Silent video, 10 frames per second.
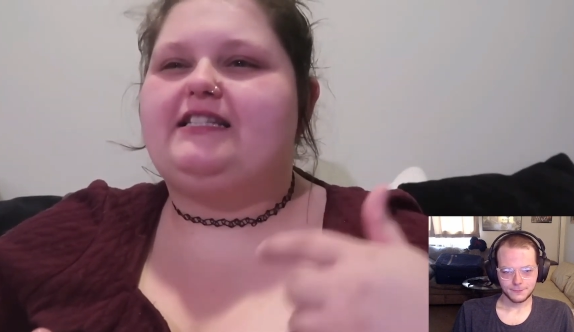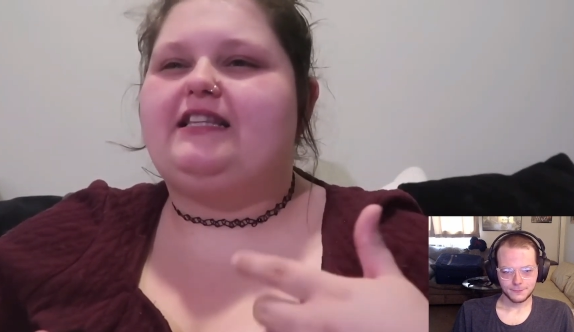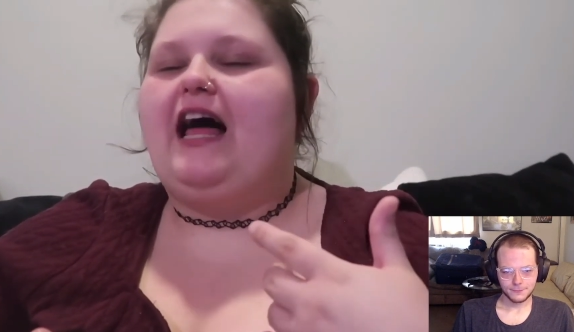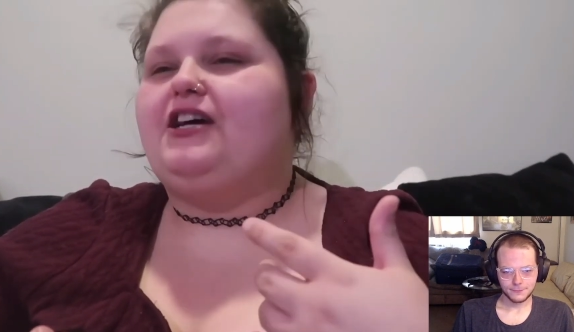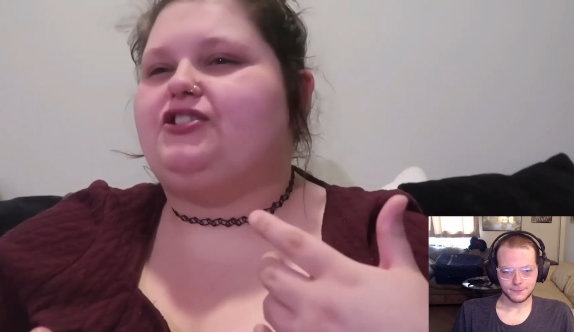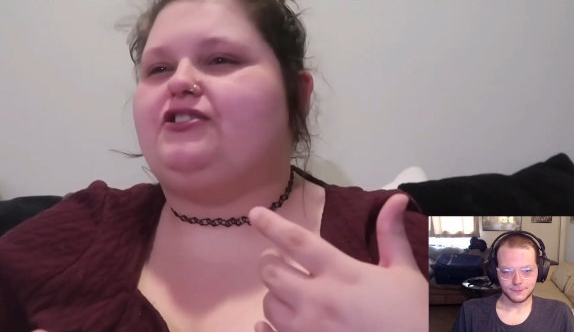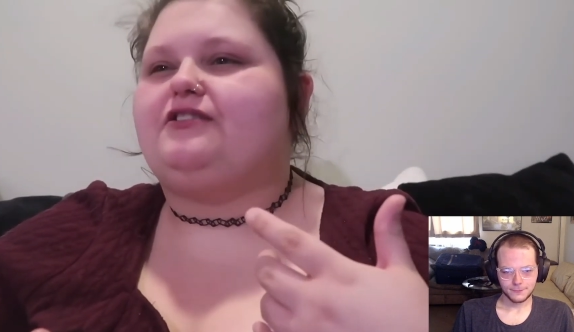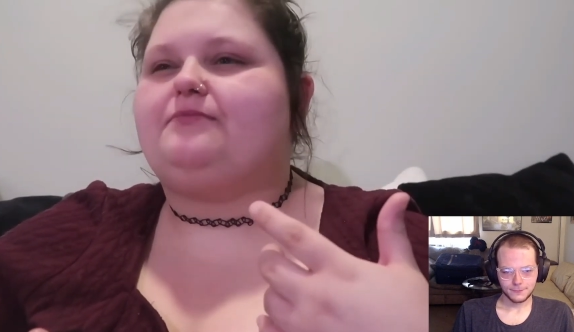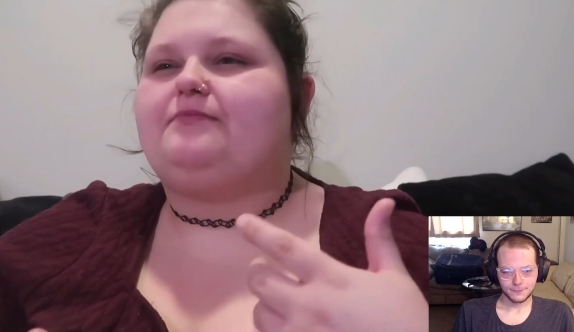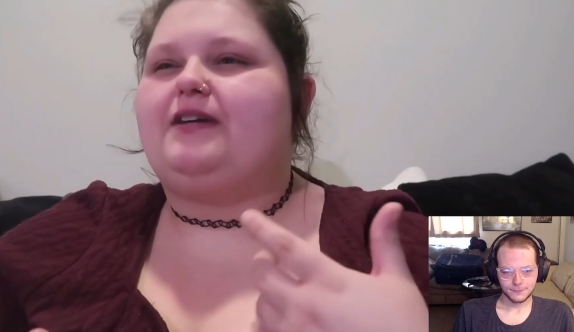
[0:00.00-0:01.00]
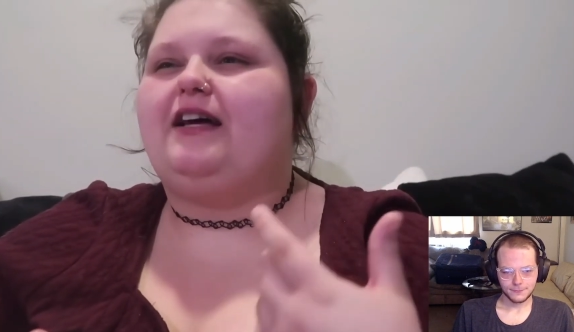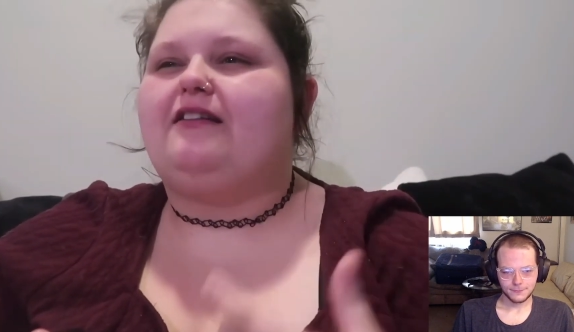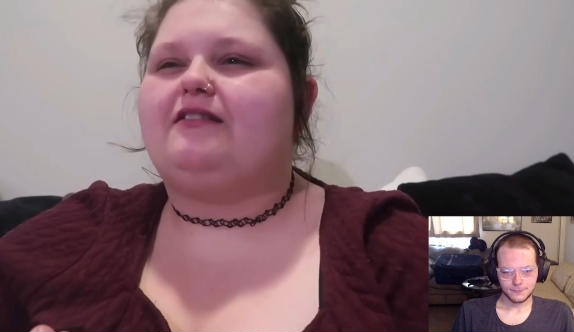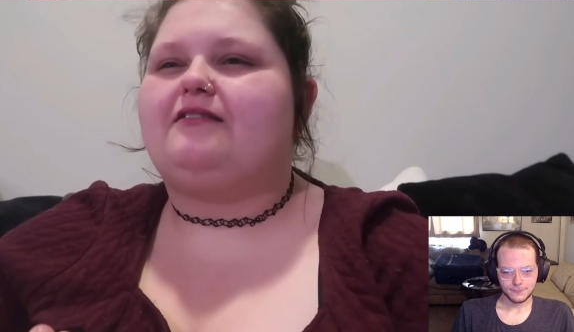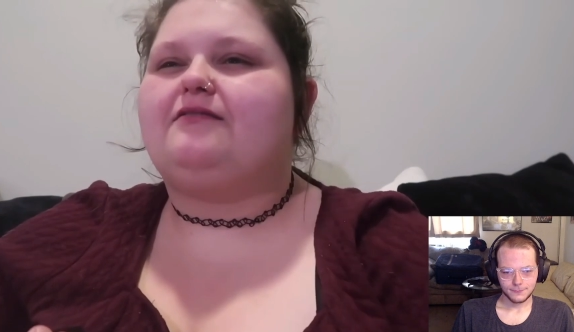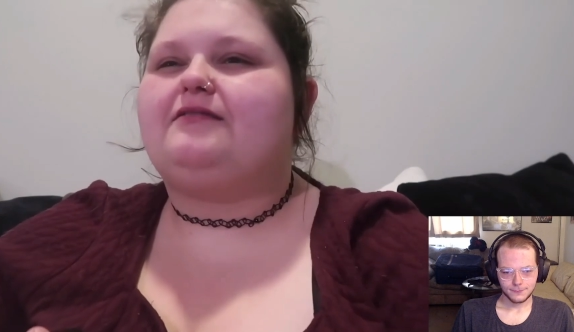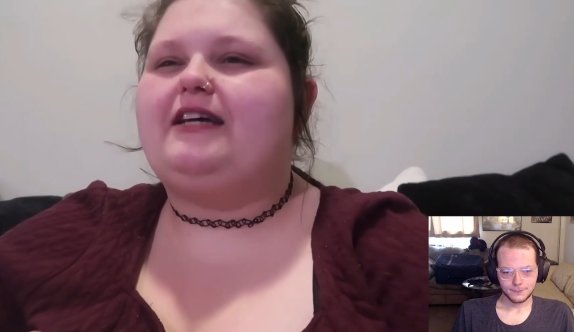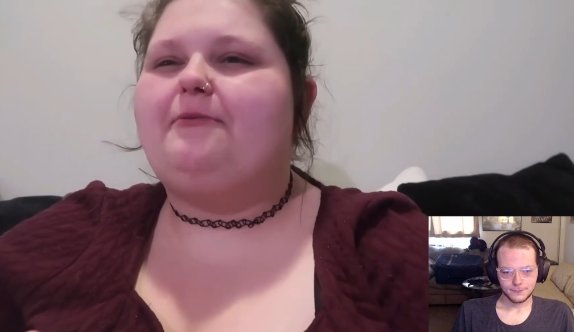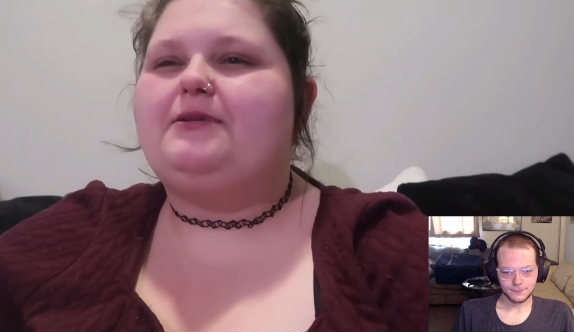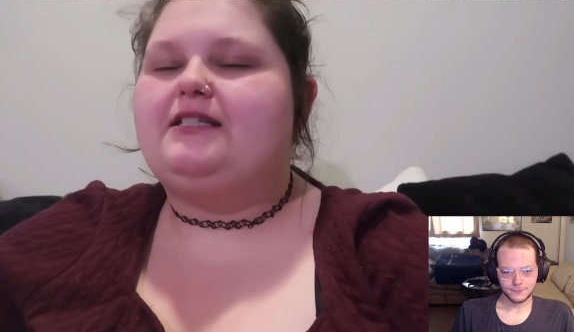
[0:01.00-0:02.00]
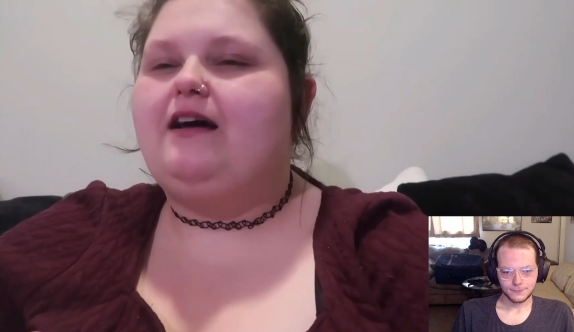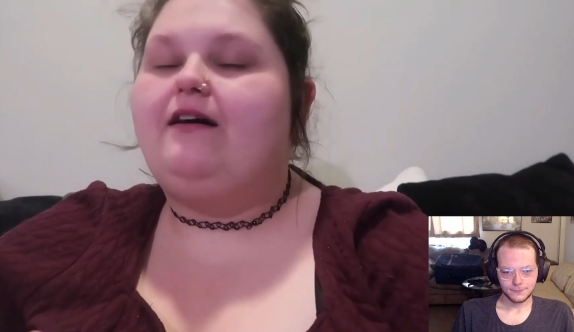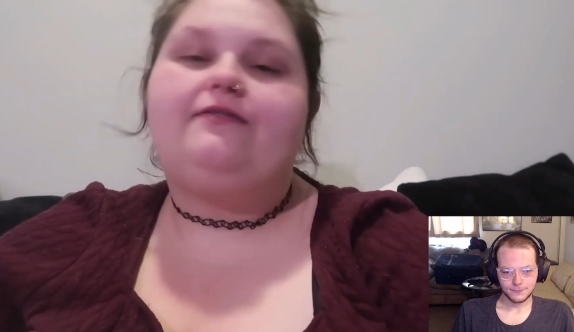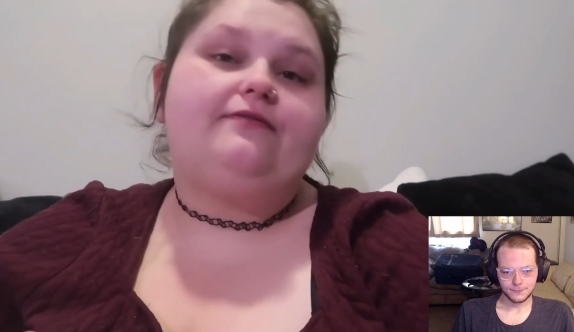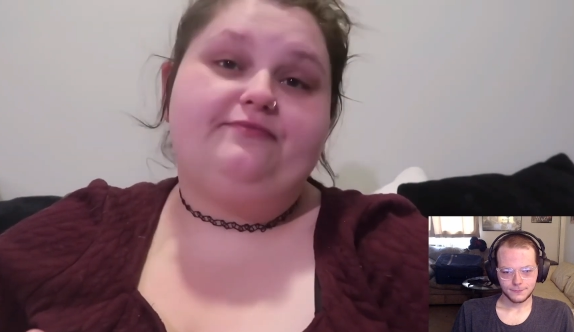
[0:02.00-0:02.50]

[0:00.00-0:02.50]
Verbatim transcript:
Speaker 1: slasher killer type of stuff.